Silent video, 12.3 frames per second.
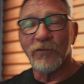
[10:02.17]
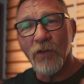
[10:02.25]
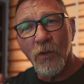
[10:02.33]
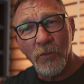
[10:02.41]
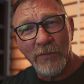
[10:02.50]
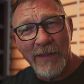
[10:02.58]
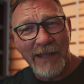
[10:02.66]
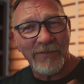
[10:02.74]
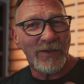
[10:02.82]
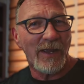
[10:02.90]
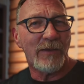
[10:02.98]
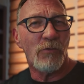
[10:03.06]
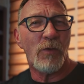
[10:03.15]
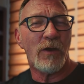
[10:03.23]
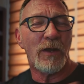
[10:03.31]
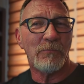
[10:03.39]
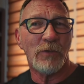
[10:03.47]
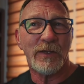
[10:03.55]
So that's kind of where
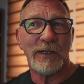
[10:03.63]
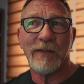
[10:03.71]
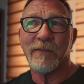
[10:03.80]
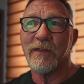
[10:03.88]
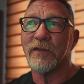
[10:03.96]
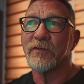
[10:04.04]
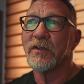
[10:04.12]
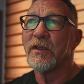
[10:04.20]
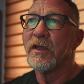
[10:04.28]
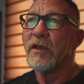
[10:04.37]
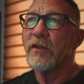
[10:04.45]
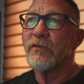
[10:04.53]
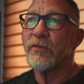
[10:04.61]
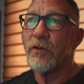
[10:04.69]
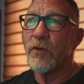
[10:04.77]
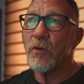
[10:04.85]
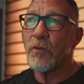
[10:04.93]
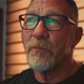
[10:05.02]
I'm looking at this.
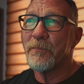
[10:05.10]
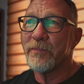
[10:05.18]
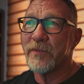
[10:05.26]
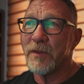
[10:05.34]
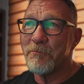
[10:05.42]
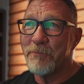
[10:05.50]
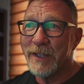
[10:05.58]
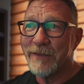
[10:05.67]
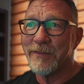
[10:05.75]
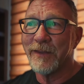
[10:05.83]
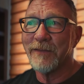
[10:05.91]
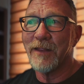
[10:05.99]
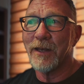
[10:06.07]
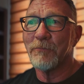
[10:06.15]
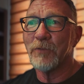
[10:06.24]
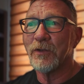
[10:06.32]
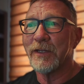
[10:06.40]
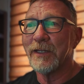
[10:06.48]
So the big thing that I'm
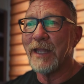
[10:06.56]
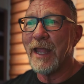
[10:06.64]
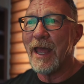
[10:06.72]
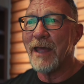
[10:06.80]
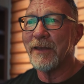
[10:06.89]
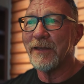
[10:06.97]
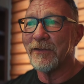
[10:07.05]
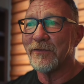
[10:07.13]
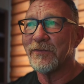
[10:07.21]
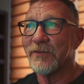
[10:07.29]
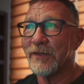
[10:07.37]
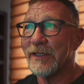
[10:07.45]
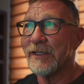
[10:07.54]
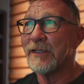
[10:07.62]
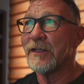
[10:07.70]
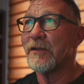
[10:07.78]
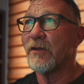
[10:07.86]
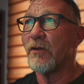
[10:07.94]
looking at is
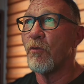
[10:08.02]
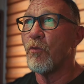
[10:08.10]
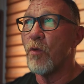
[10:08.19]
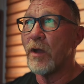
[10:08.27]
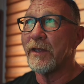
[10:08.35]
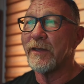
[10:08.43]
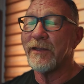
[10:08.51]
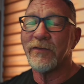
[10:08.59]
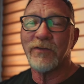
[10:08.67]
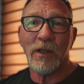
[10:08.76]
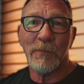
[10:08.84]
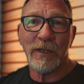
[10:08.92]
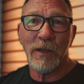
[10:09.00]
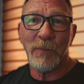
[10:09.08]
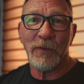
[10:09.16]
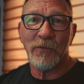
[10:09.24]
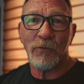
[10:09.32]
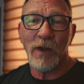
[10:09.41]
seeing what is coming up
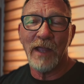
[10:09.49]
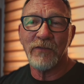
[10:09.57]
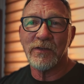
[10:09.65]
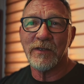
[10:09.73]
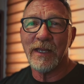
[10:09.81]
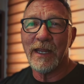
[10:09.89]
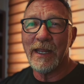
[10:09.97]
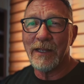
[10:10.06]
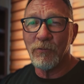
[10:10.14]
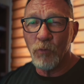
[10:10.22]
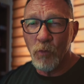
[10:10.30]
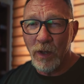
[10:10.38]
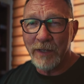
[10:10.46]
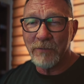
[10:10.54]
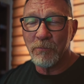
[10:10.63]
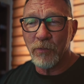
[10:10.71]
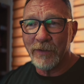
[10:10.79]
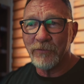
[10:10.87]
on the horizon and
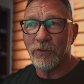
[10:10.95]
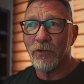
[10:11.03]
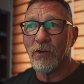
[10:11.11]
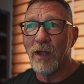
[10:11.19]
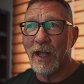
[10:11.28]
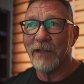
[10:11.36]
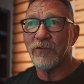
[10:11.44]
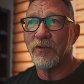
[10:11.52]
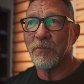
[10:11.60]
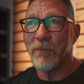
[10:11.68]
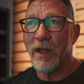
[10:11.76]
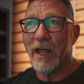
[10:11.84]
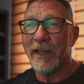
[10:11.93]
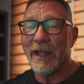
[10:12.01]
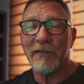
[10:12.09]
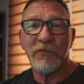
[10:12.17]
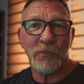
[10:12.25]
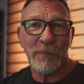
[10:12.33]
what printer I should buy.
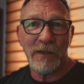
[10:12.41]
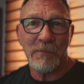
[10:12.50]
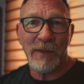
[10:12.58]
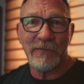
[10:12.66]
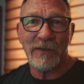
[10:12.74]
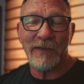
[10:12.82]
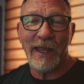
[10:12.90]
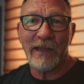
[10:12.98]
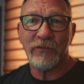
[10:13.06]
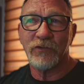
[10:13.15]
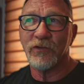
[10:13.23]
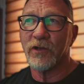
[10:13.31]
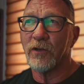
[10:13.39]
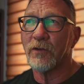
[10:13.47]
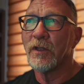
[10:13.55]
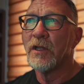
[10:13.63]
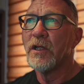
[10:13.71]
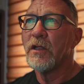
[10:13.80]
I've spent about the last
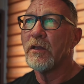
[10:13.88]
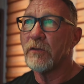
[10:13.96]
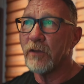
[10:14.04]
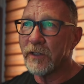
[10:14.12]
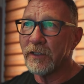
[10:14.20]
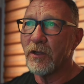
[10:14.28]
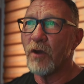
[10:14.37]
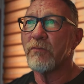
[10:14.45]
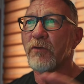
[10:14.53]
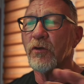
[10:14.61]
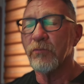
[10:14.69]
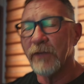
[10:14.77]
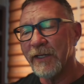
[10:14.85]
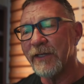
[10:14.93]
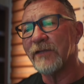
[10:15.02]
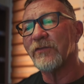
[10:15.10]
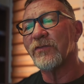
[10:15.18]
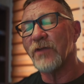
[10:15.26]
year looking over,
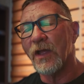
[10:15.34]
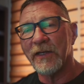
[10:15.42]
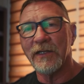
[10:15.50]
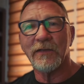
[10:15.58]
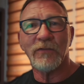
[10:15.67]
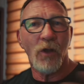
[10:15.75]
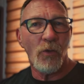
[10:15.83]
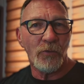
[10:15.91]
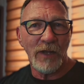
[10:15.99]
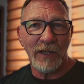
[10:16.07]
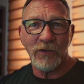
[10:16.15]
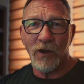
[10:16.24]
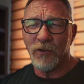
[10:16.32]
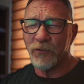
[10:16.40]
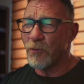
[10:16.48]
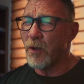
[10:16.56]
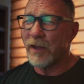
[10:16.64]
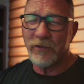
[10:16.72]
reading, studying the whole nine yards,
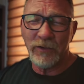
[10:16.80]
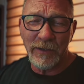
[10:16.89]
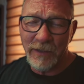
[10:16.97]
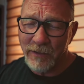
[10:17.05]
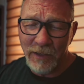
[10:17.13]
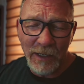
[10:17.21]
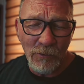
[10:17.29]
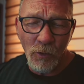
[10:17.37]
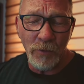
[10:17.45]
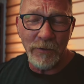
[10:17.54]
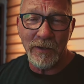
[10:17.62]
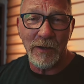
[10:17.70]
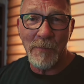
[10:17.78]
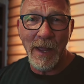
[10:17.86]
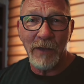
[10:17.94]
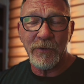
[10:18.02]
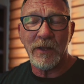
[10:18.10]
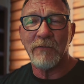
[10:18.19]
watching an inordinate
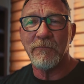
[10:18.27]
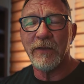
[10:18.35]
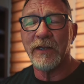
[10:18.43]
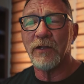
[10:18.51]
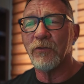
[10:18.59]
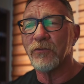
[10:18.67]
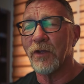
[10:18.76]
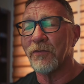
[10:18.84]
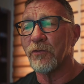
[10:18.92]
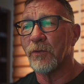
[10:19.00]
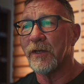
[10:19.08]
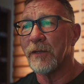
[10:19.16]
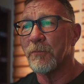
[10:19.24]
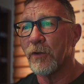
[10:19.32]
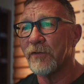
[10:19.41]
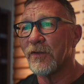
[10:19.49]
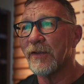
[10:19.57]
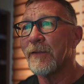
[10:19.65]
amount of videos on 3D
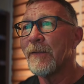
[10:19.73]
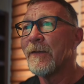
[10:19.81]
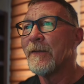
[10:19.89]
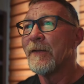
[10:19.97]
printing.